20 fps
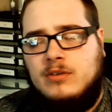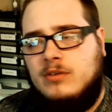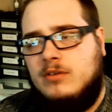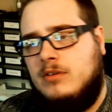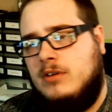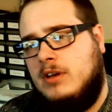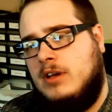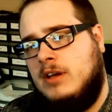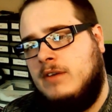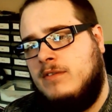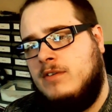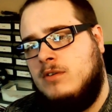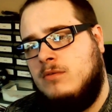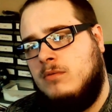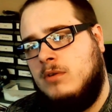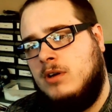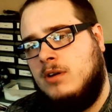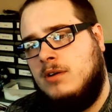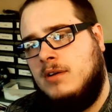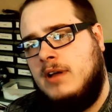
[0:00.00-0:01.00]
if you
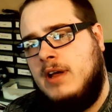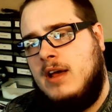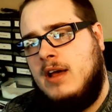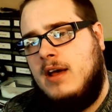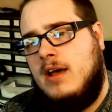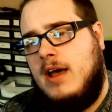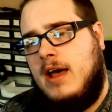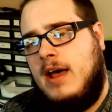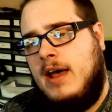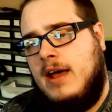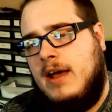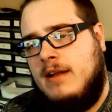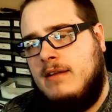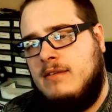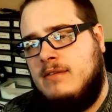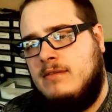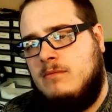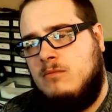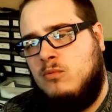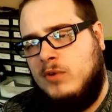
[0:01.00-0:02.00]
will, and
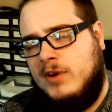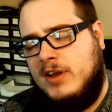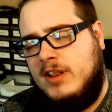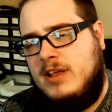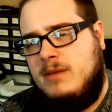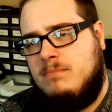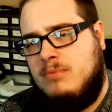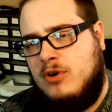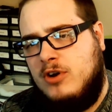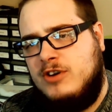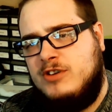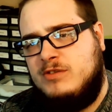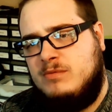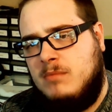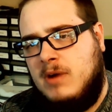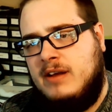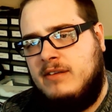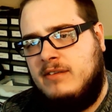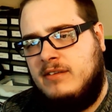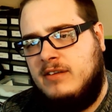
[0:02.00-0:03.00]
really push
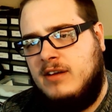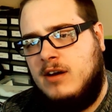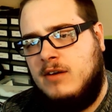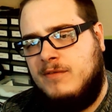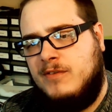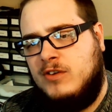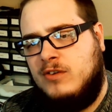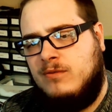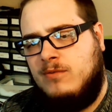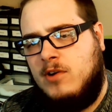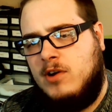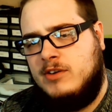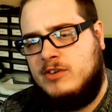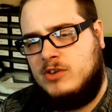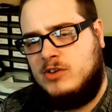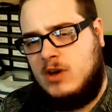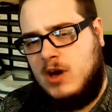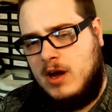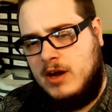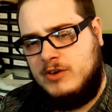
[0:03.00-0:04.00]
myself as far as
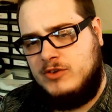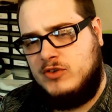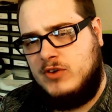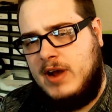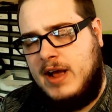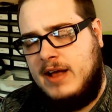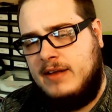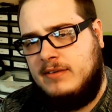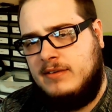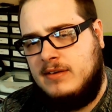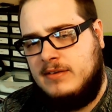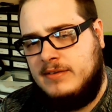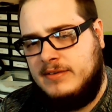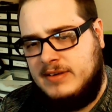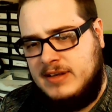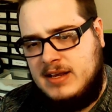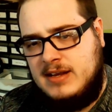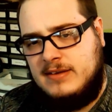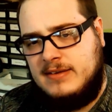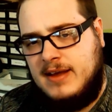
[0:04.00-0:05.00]
contrast and
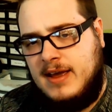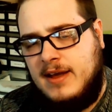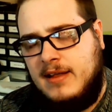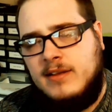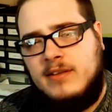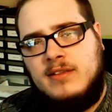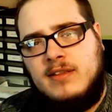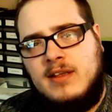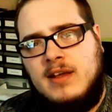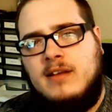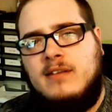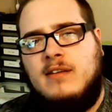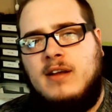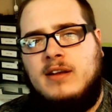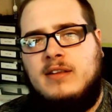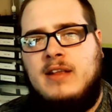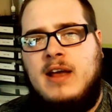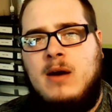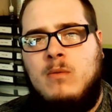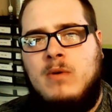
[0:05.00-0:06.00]
detail and things
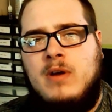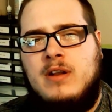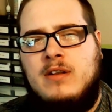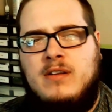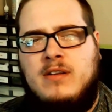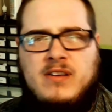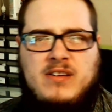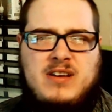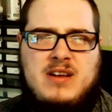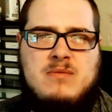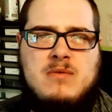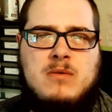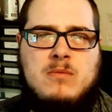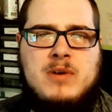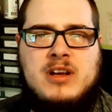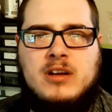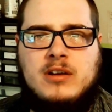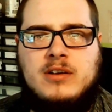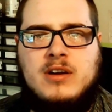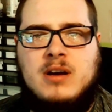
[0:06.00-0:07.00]
like that went, and see what we
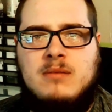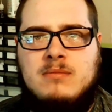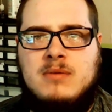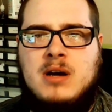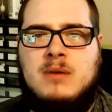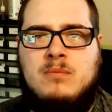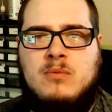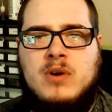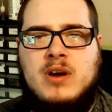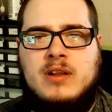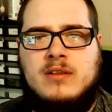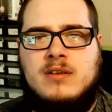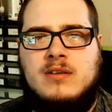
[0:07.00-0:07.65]
could come up with.